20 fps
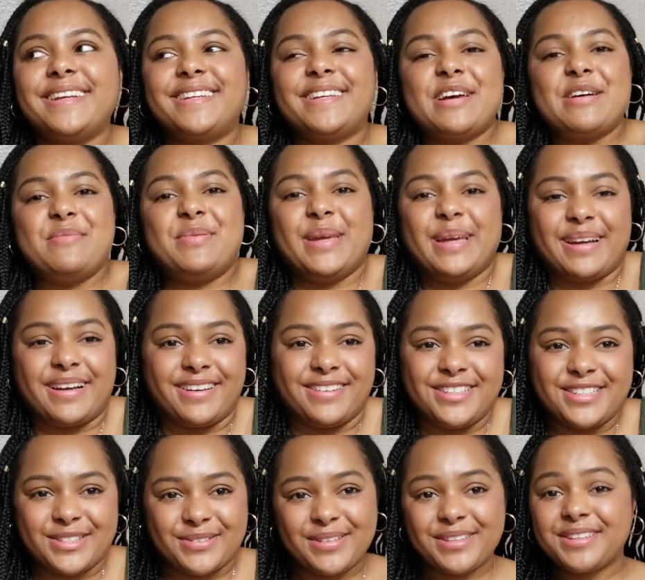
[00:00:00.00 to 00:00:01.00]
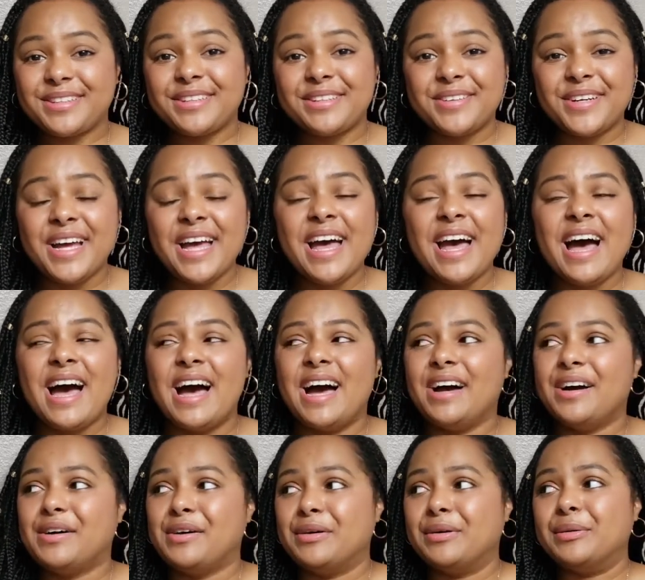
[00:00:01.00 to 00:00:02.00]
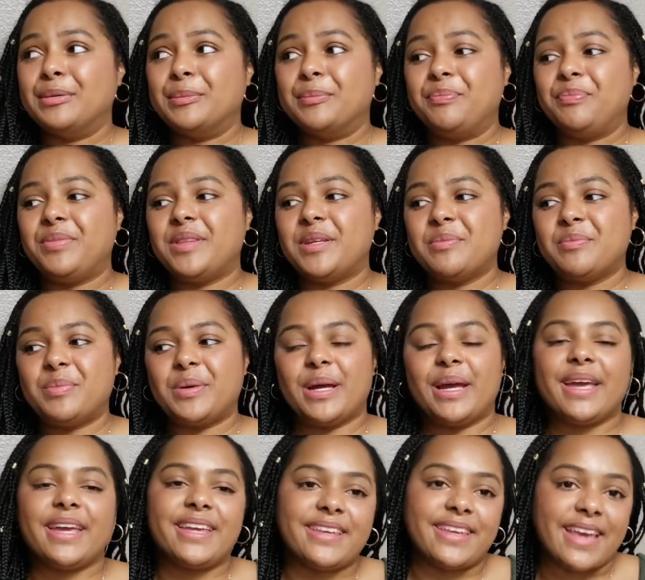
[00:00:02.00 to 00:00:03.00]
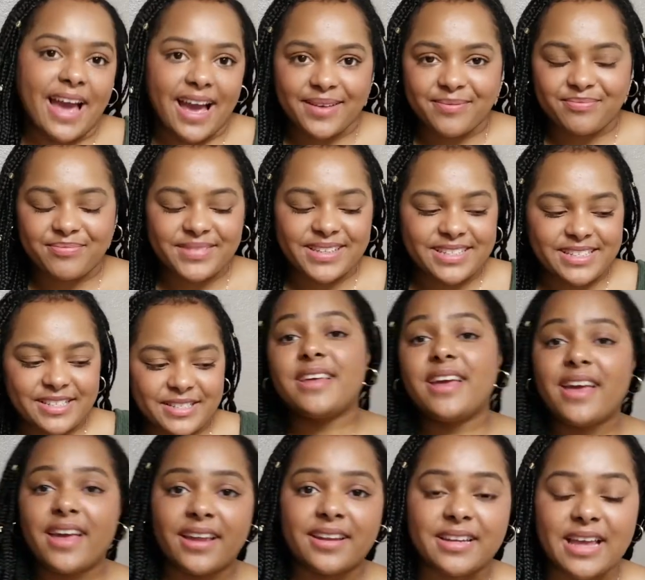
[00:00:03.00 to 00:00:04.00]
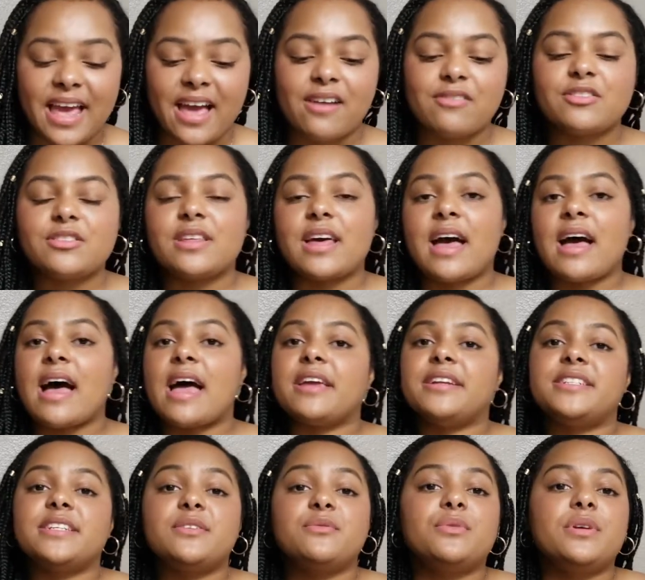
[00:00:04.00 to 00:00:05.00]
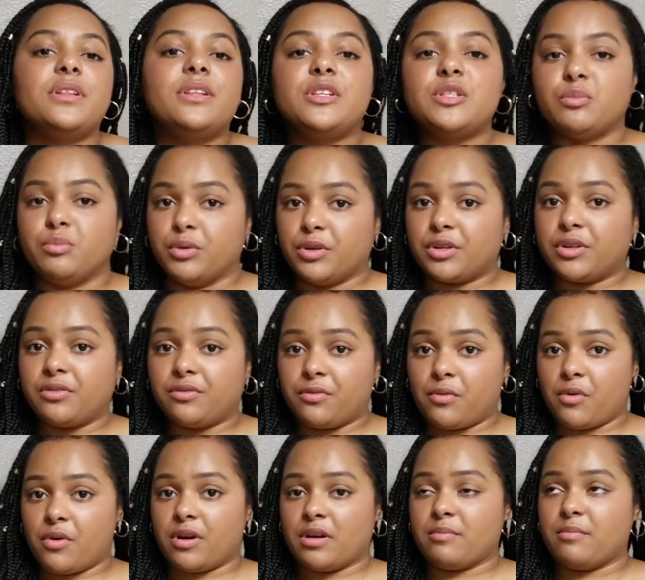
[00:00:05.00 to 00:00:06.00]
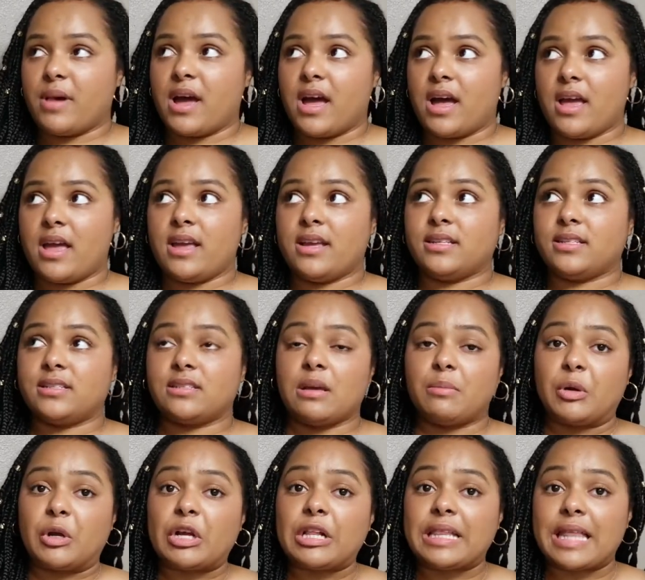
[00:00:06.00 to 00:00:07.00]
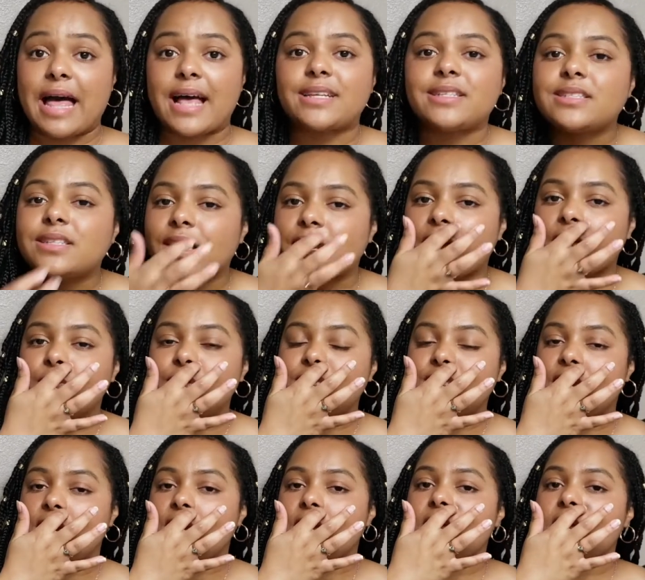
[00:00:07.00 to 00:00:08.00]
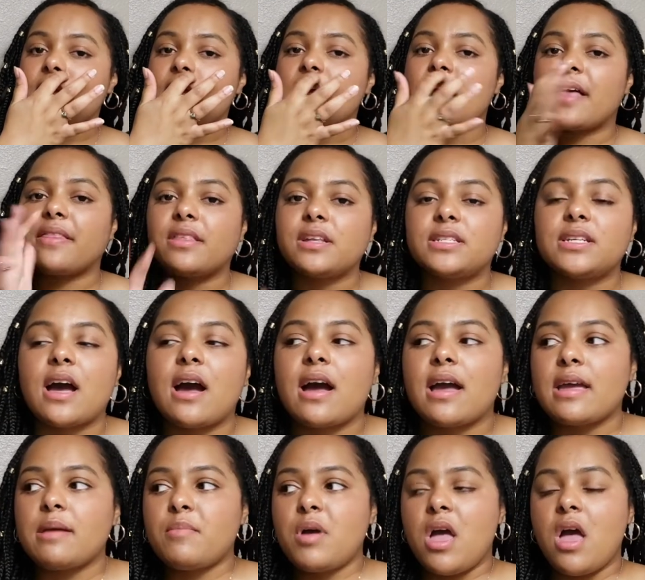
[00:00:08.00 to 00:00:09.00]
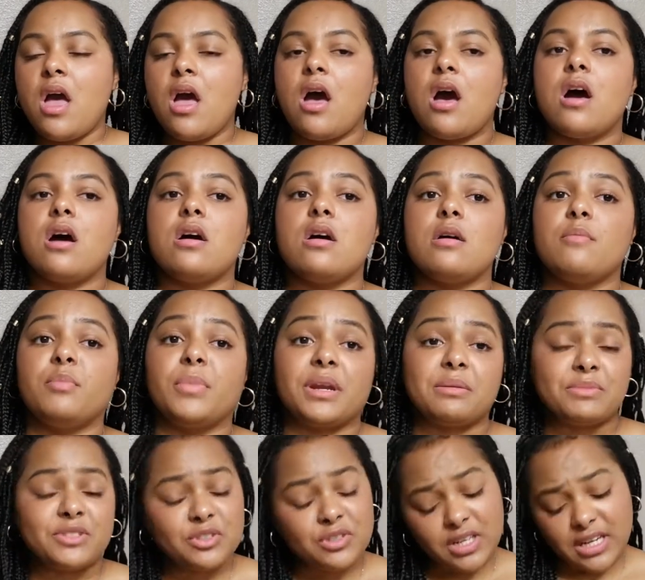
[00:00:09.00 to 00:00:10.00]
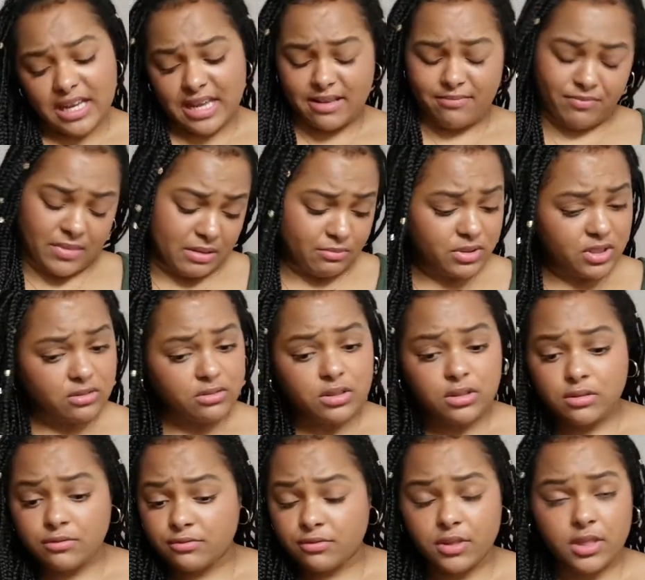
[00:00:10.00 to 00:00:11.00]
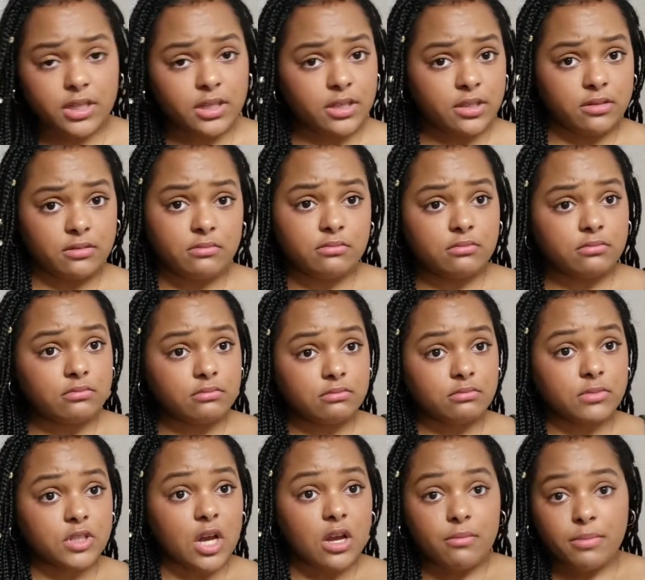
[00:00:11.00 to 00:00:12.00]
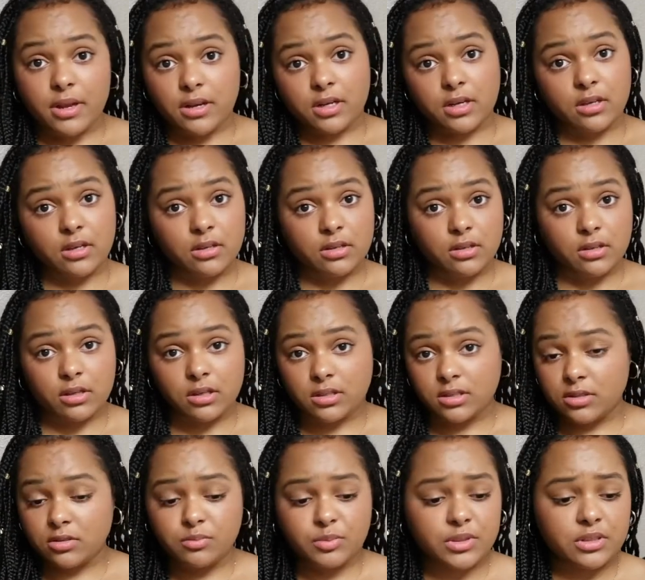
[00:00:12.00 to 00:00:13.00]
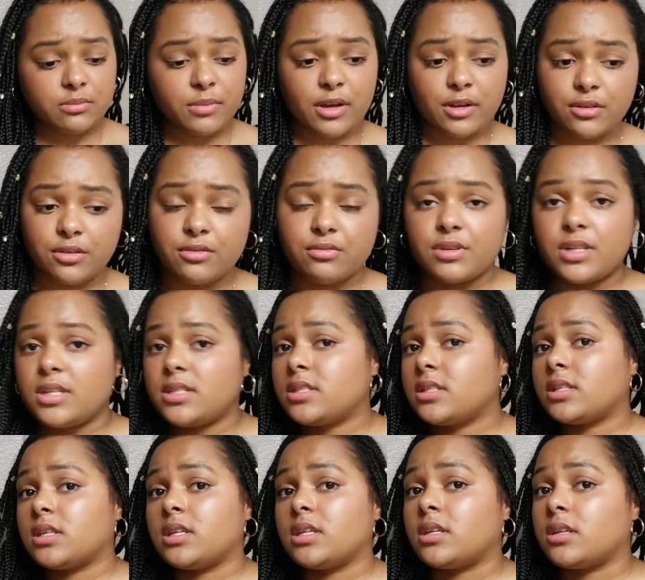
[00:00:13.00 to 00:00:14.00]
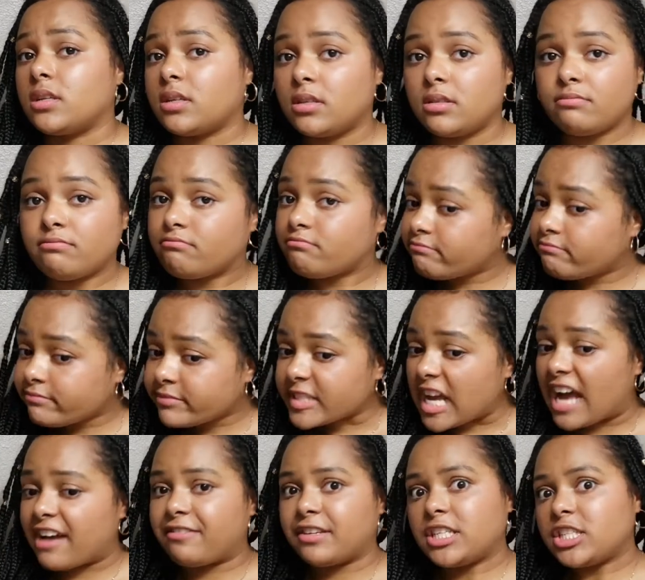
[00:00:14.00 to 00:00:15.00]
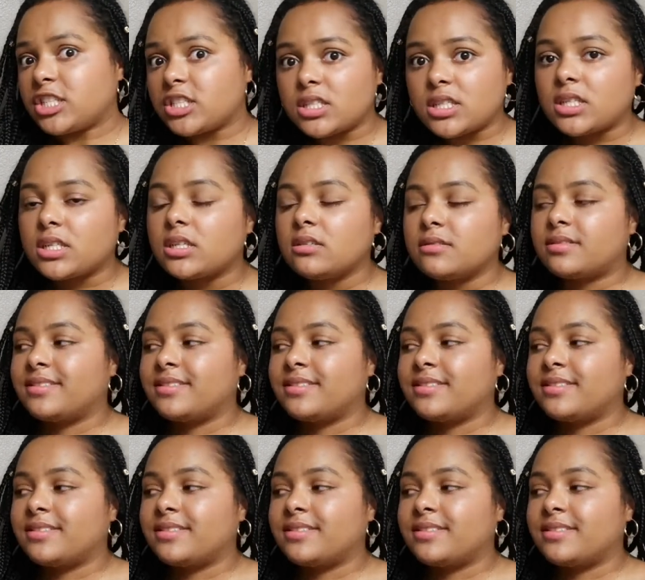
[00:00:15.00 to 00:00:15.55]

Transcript: to be honest with you um but yeah so then after that i did read this book for my summer class that i was taking at the time um but i'm still gonna i'm still gonna freaking talk about it i still put him on goodreads like I finished it.